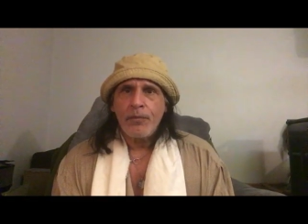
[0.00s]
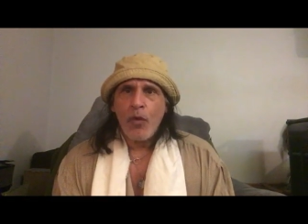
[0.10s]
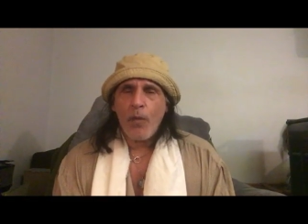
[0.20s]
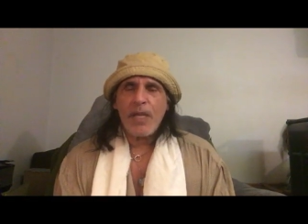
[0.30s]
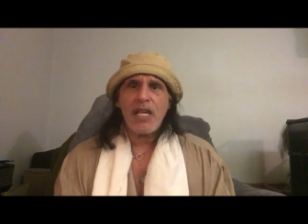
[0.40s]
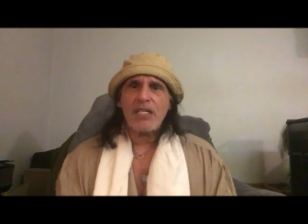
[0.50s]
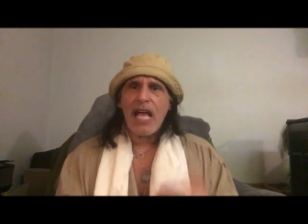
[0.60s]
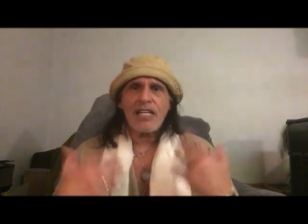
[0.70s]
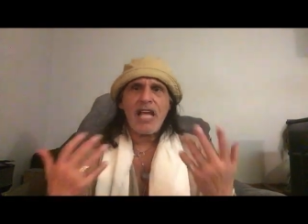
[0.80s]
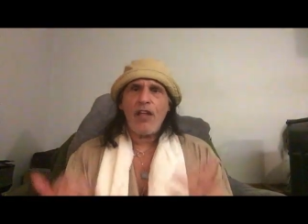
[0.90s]
or because
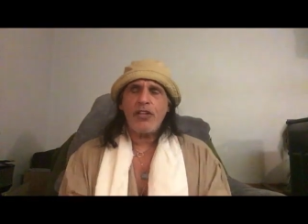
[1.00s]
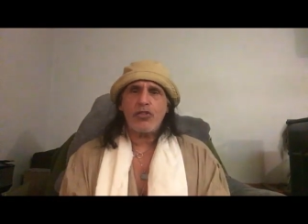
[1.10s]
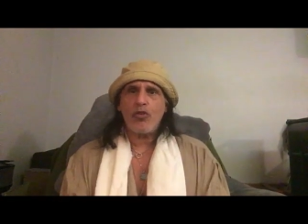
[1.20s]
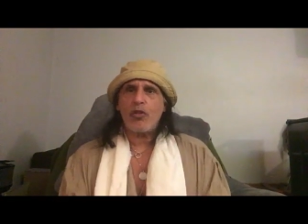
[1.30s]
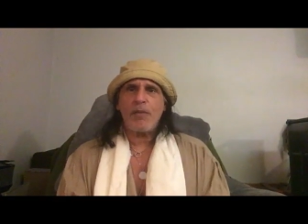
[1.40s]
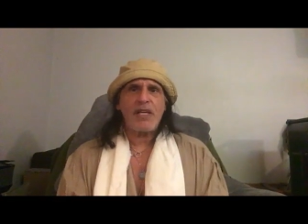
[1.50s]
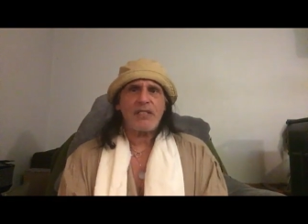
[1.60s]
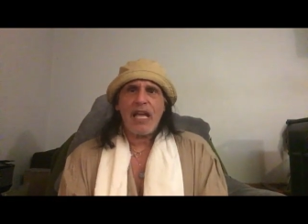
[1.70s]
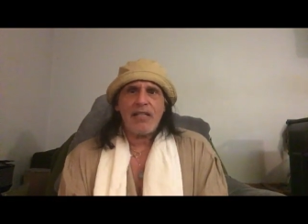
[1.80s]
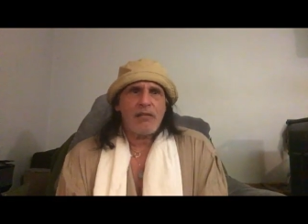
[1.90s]
I tell the truth or
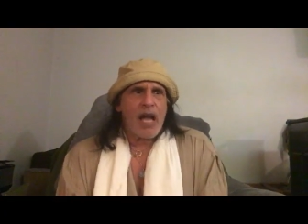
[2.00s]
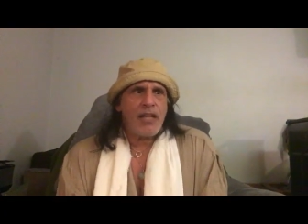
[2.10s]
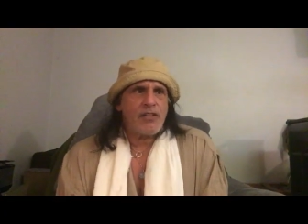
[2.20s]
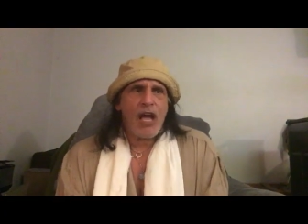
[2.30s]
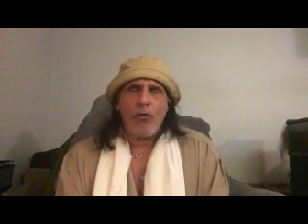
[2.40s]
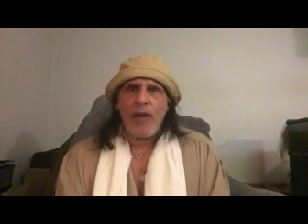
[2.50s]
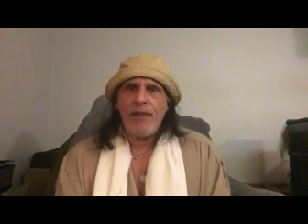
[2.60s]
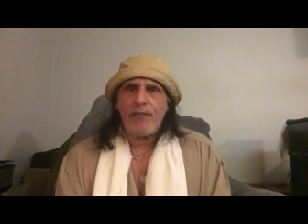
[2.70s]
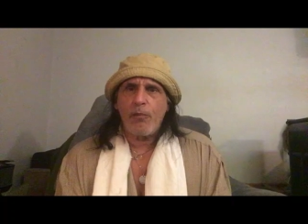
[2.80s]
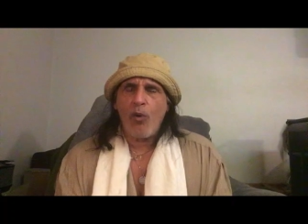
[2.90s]
because I, I tell
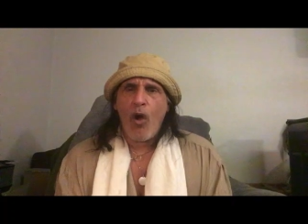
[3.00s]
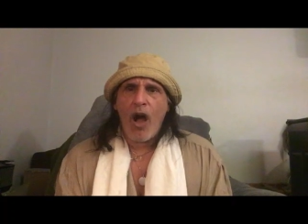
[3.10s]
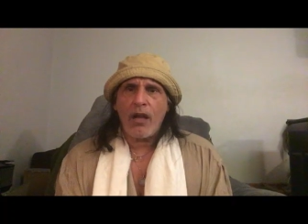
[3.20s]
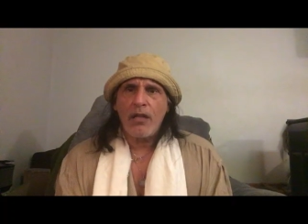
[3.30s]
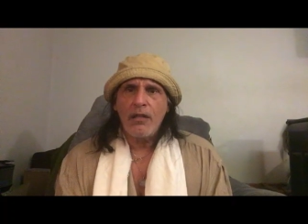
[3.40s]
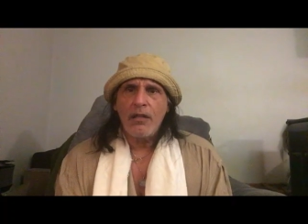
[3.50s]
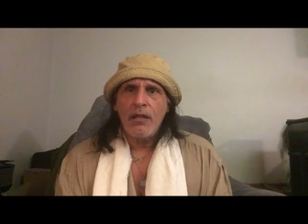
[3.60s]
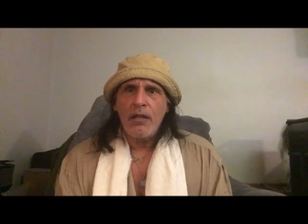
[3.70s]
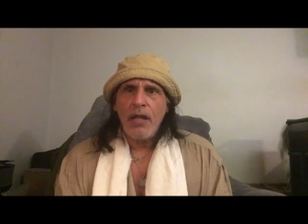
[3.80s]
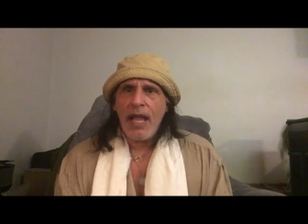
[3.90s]
right from wrong.
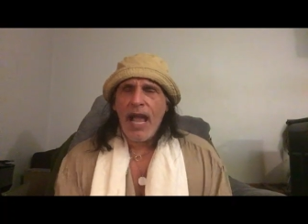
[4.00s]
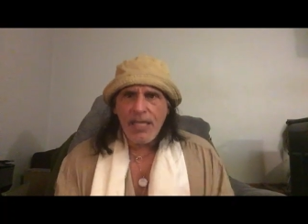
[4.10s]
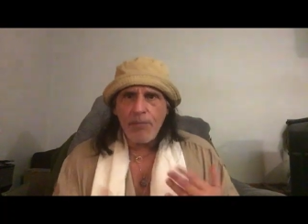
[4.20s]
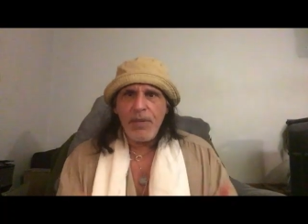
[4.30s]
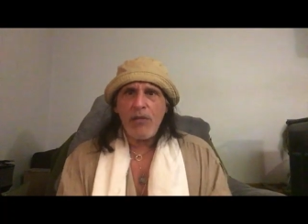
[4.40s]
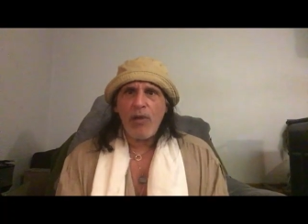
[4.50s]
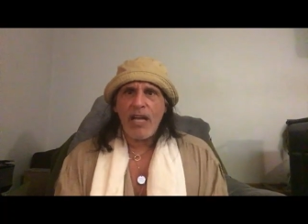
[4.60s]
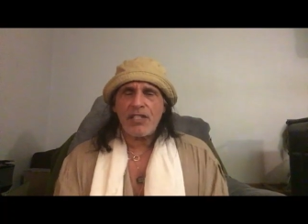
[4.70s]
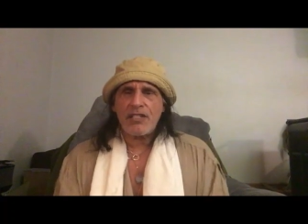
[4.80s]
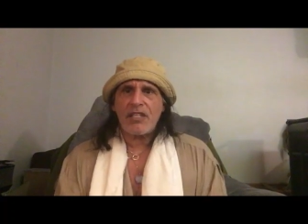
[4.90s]
And I can be
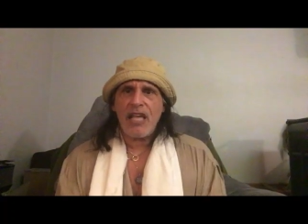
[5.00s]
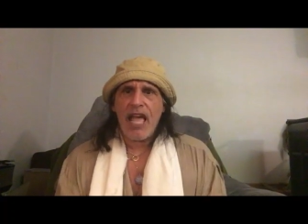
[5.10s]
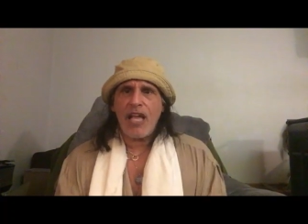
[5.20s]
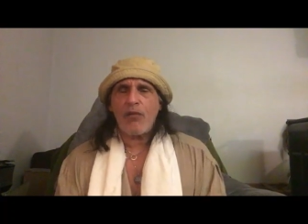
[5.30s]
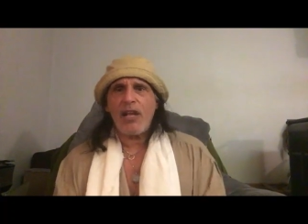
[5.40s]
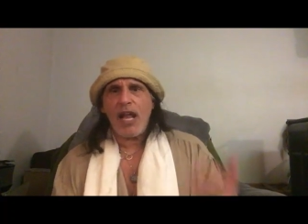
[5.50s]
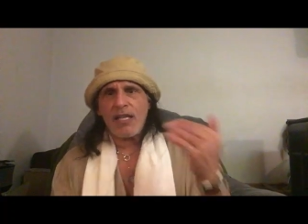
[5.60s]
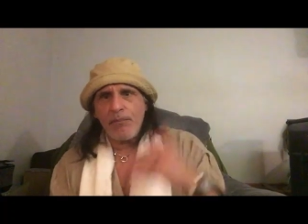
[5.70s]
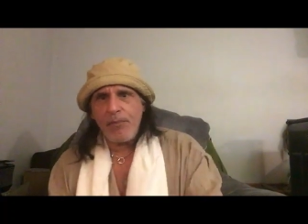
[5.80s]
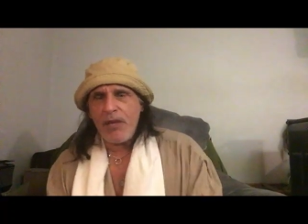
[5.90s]
righteously angry and I
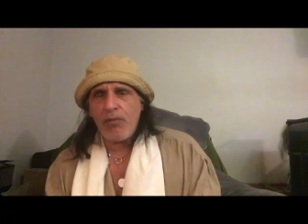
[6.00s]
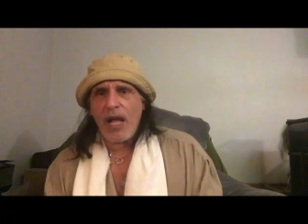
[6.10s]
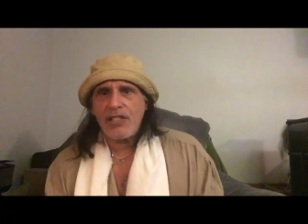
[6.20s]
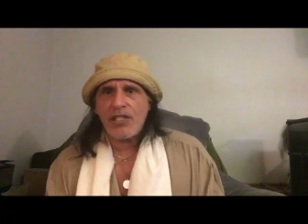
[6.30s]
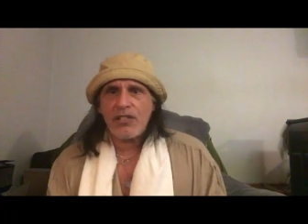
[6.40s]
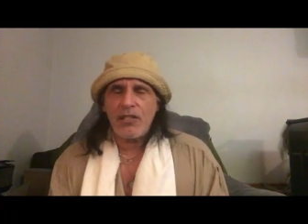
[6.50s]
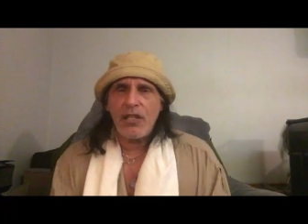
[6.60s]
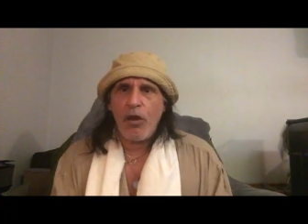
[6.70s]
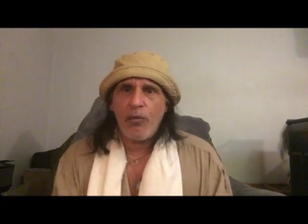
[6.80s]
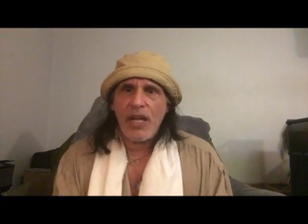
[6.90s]
can be righteous, you
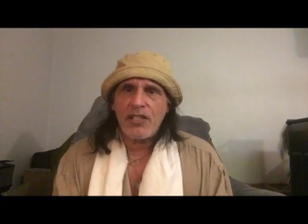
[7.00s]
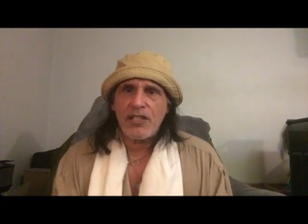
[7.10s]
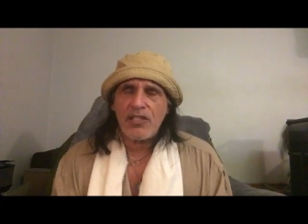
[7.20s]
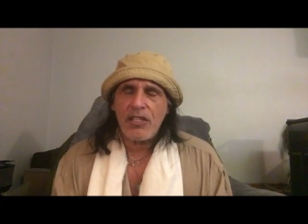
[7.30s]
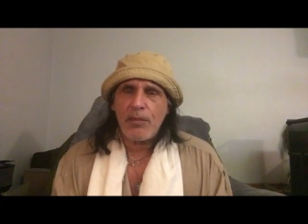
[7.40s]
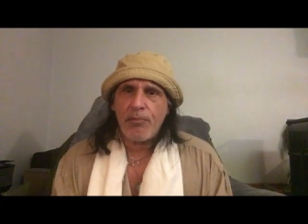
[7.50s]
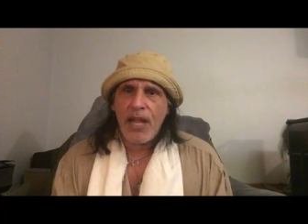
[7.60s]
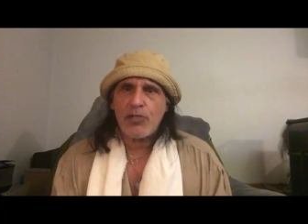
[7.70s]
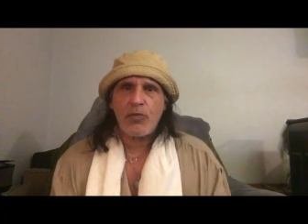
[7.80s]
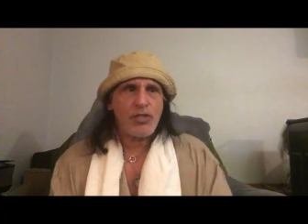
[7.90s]
know, righteously
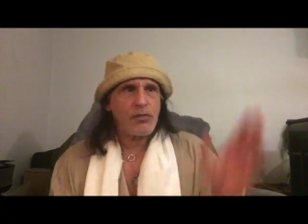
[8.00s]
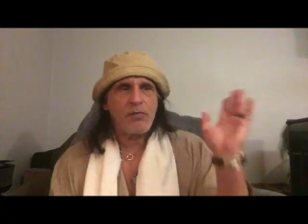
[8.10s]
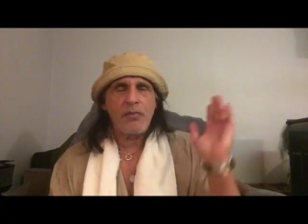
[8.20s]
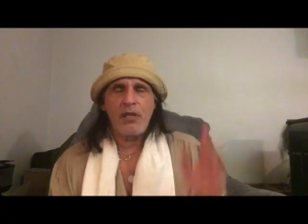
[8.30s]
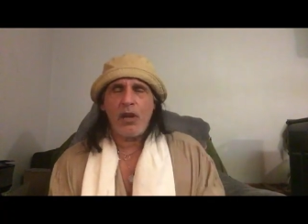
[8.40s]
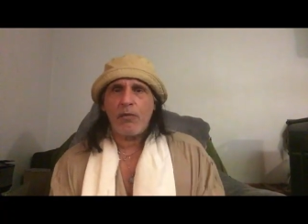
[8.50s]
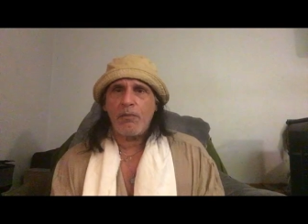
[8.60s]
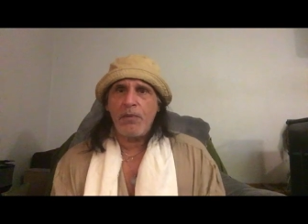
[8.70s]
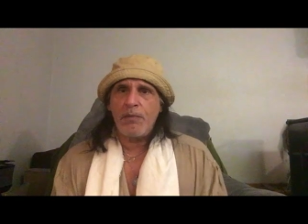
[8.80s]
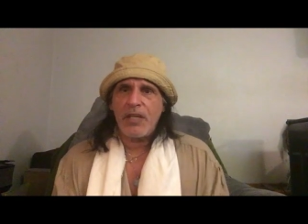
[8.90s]
depressed, which, you know,
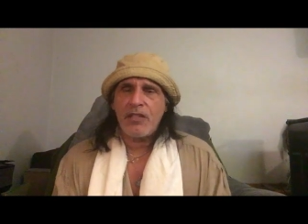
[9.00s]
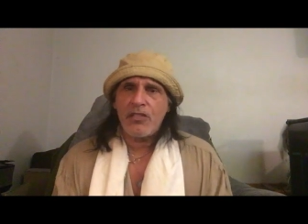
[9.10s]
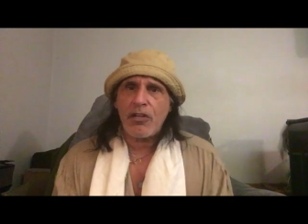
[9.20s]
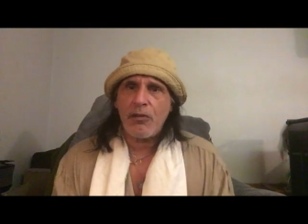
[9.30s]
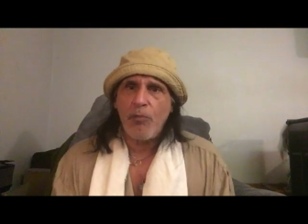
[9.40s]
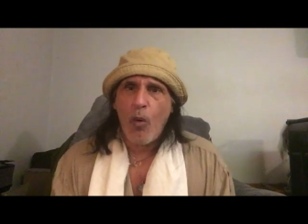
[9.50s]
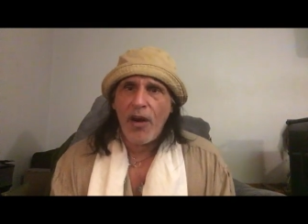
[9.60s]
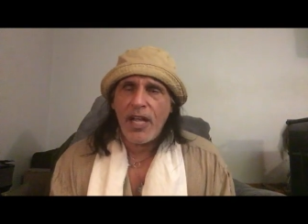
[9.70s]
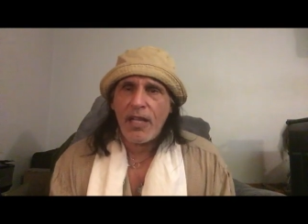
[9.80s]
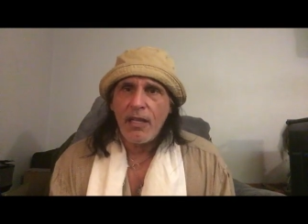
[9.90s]
would be considered mourning